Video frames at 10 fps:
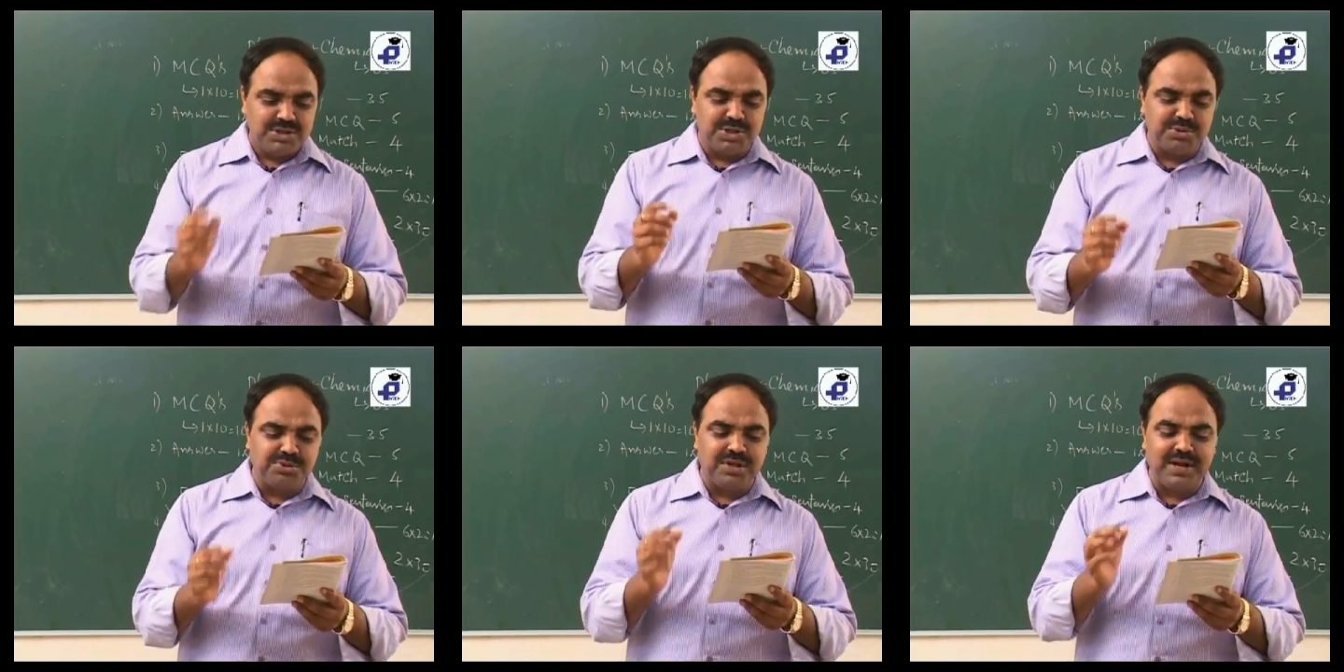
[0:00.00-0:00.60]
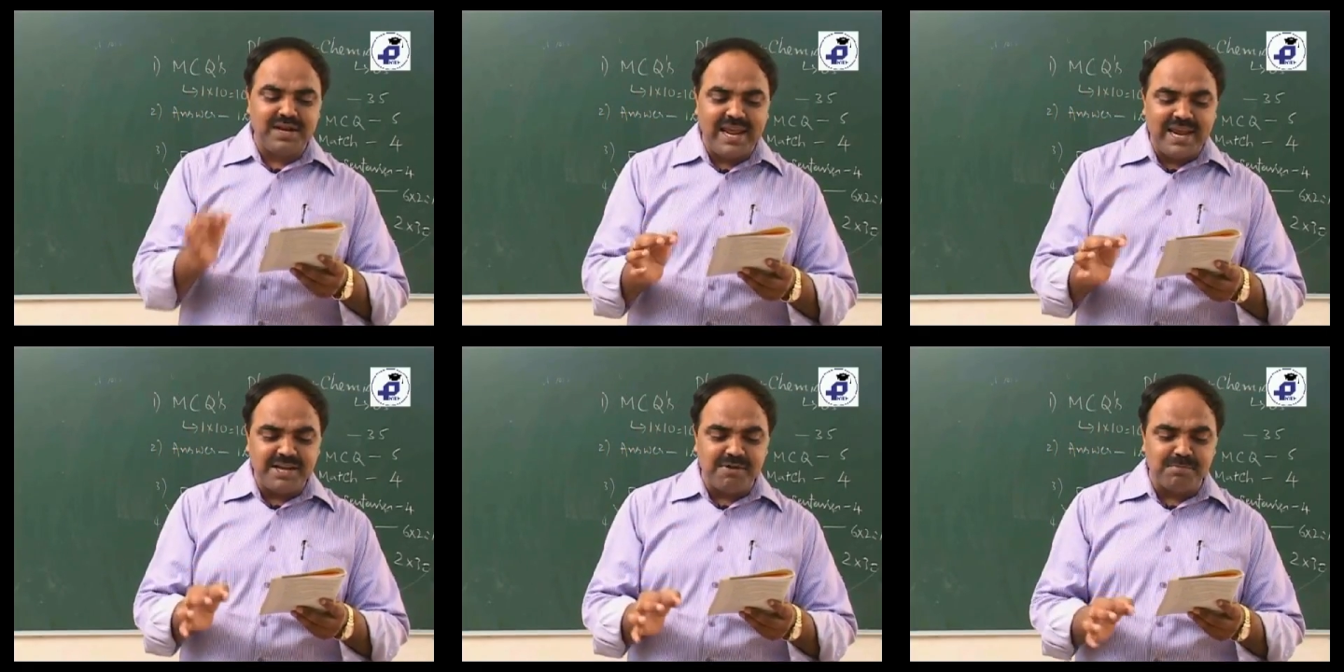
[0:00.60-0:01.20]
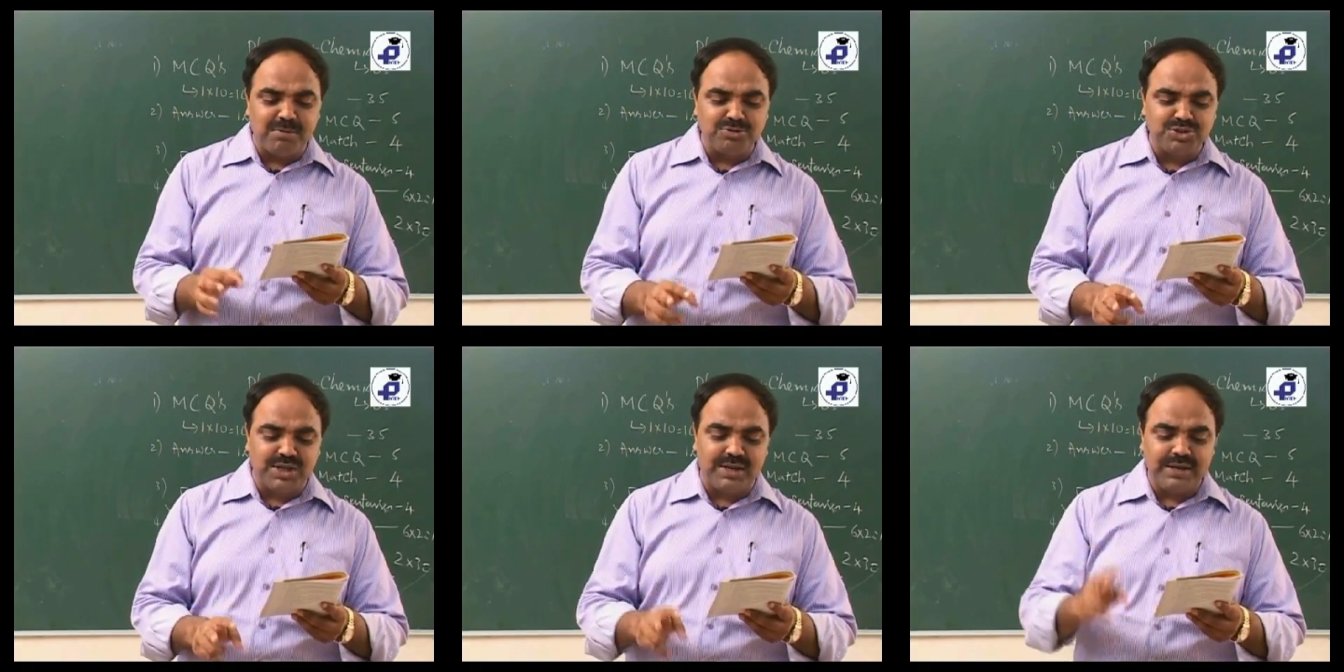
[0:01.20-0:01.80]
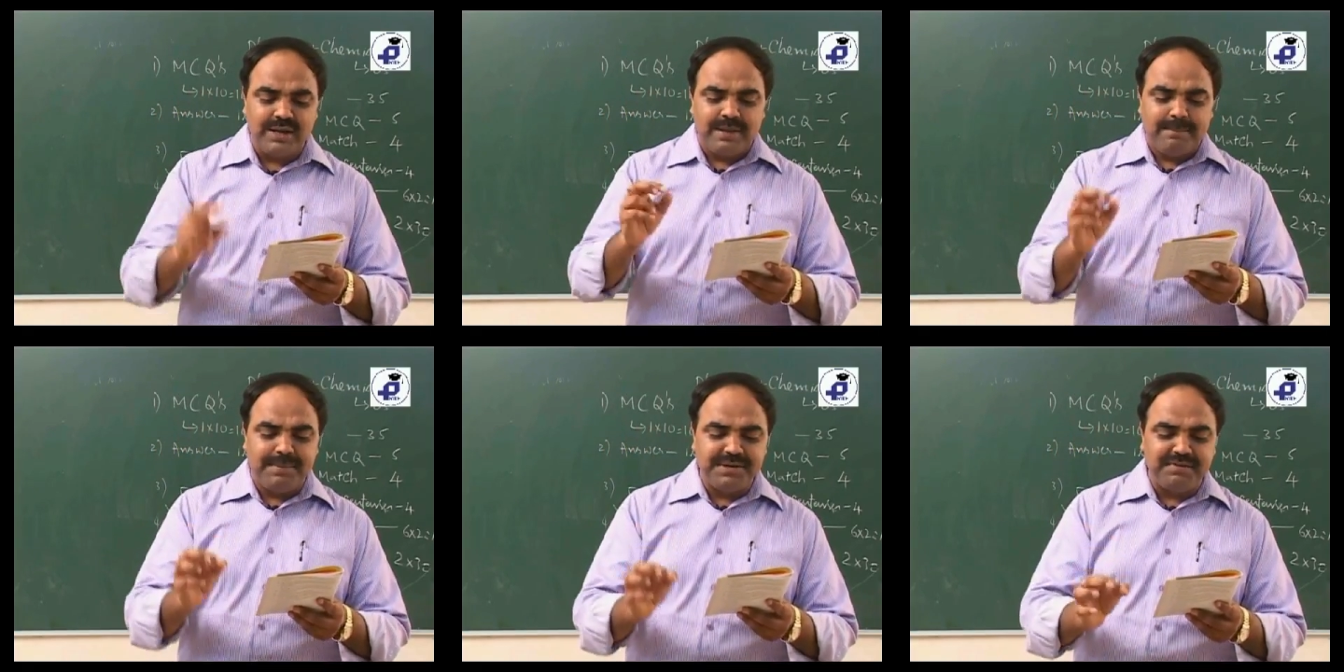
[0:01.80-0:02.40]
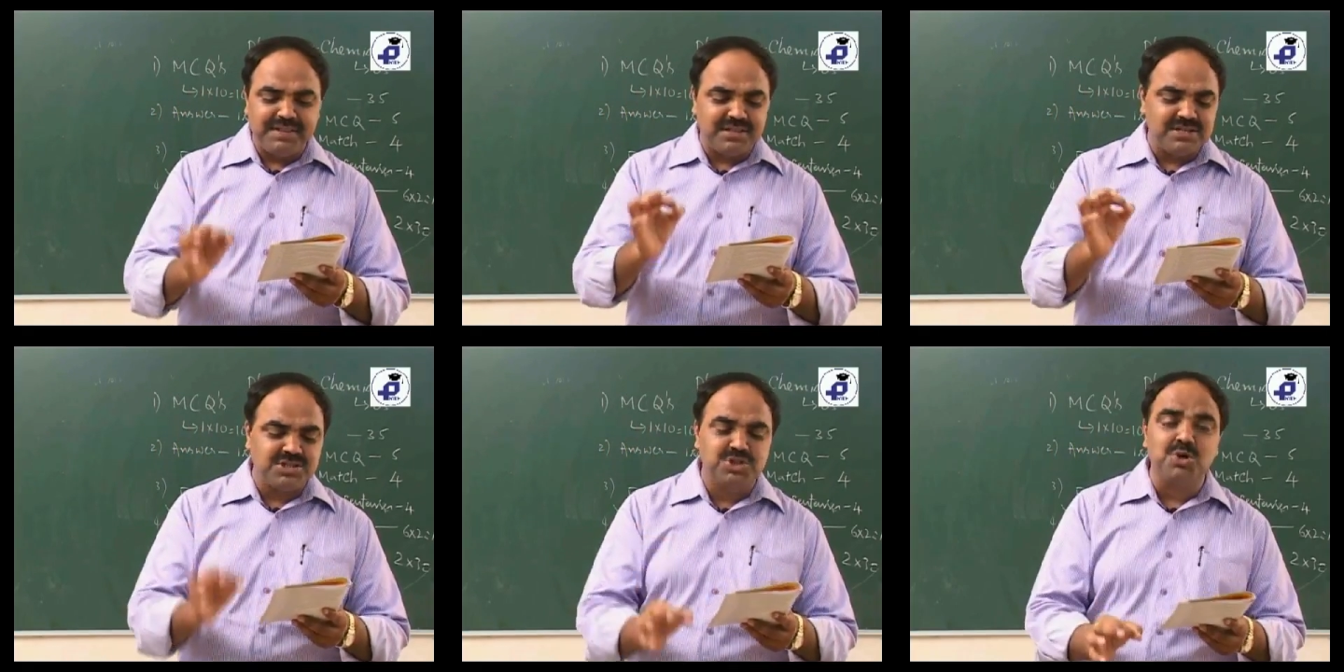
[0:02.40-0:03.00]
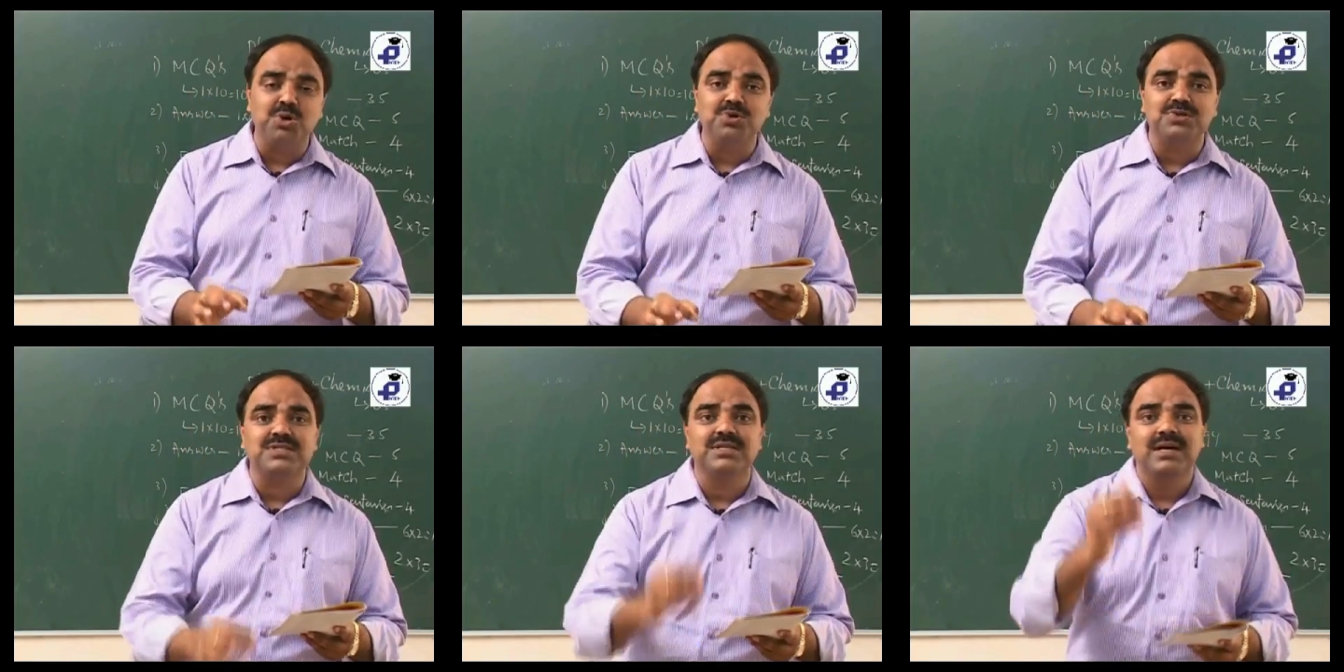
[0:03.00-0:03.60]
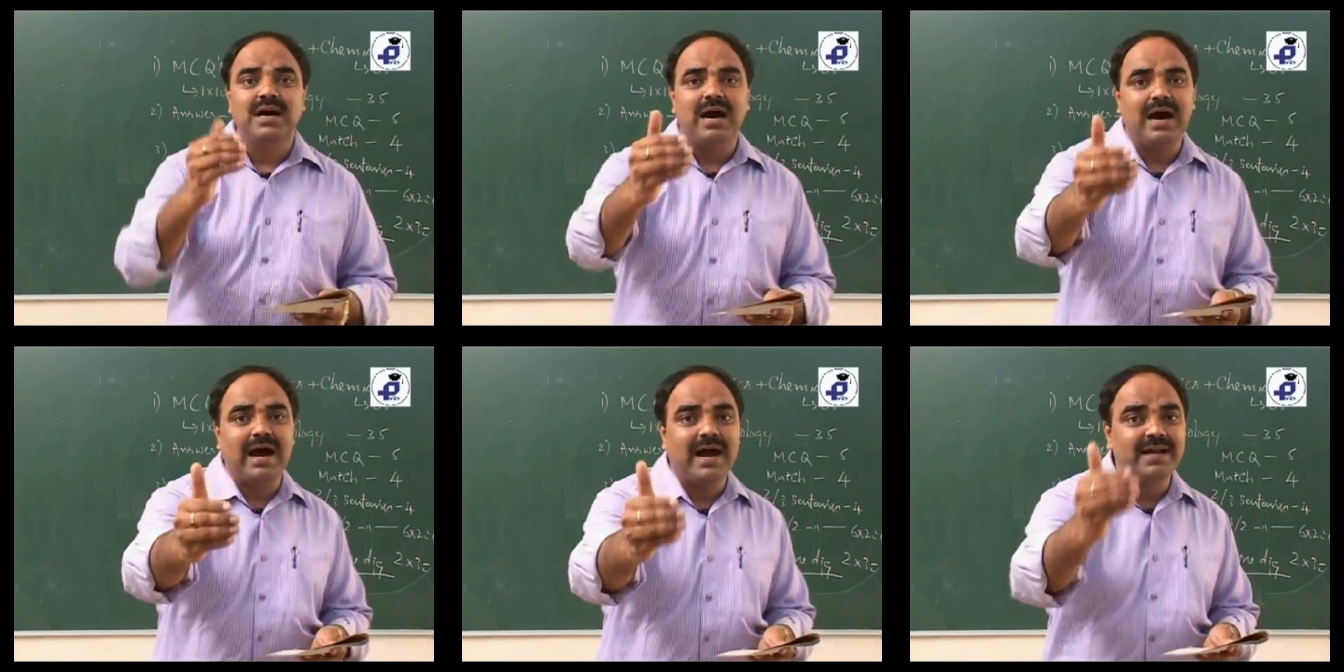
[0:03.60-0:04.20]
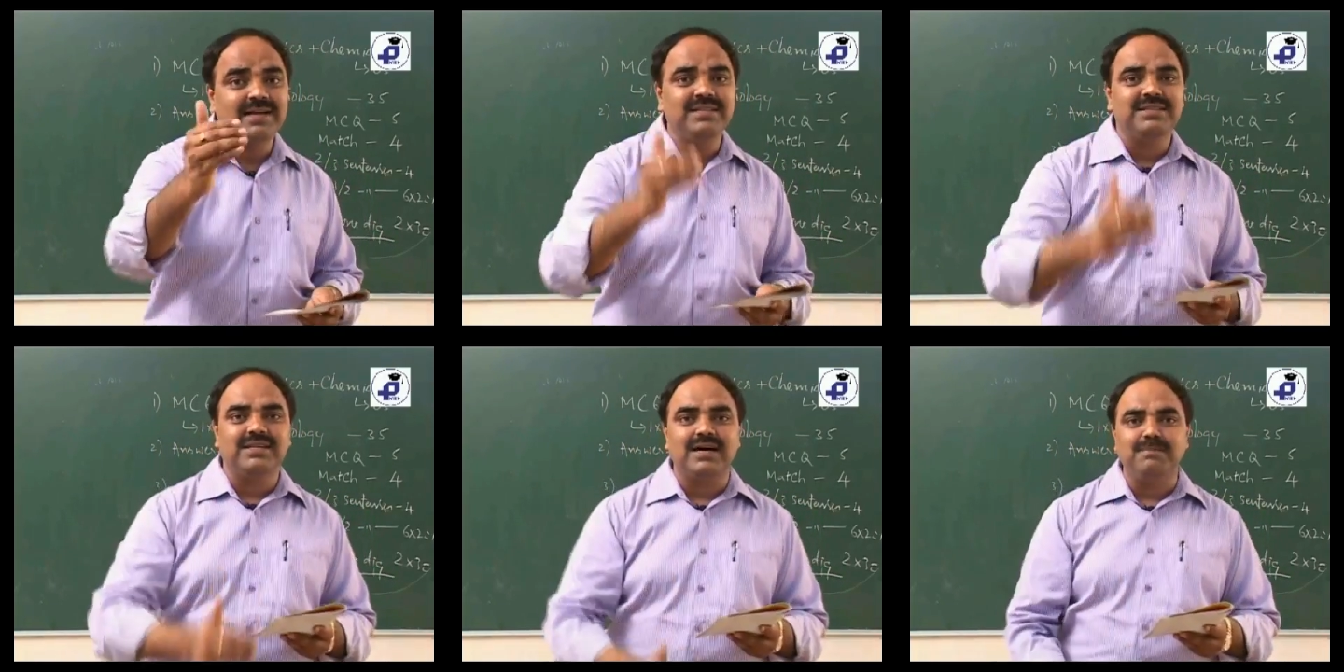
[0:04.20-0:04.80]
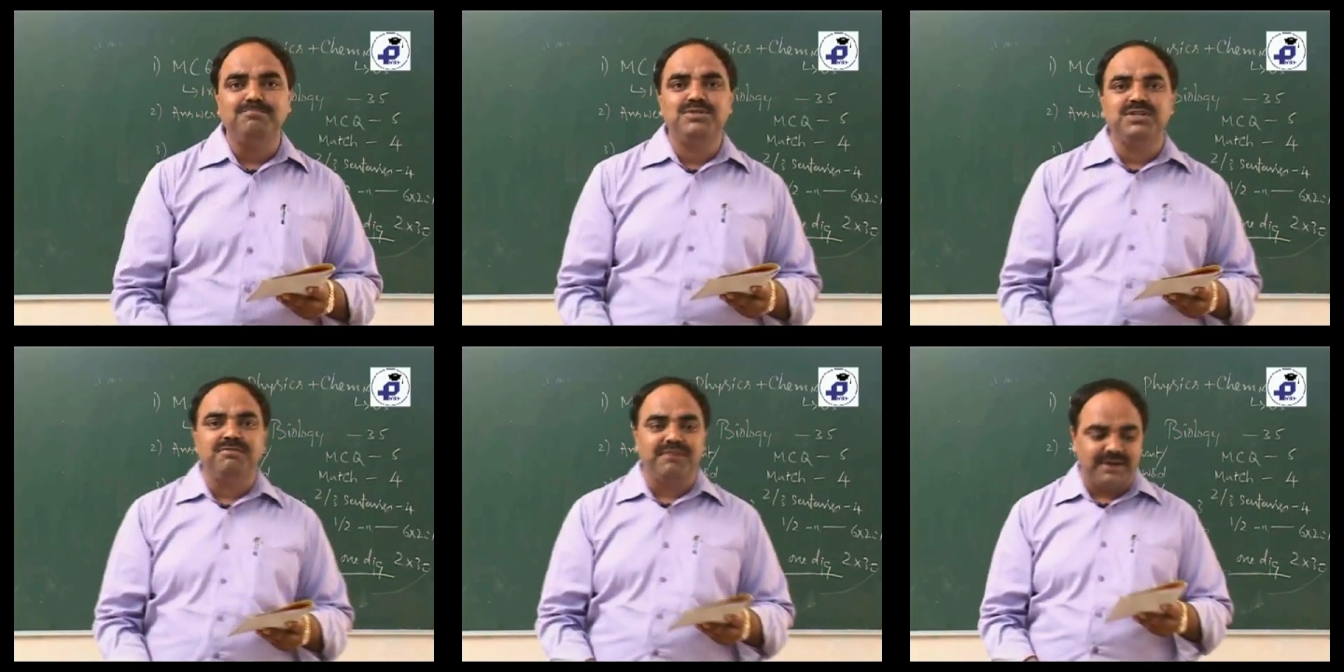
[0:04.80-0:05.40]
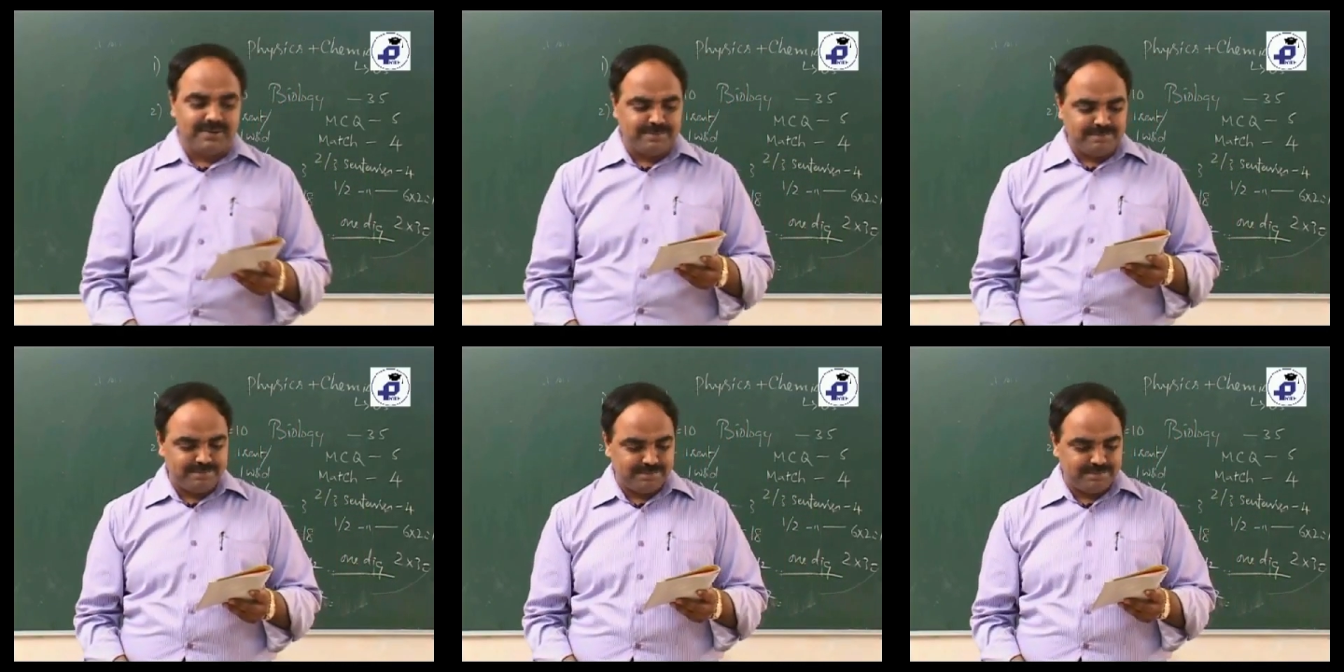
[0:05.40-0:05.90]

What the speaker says: due to the relative motion between the source and the observer.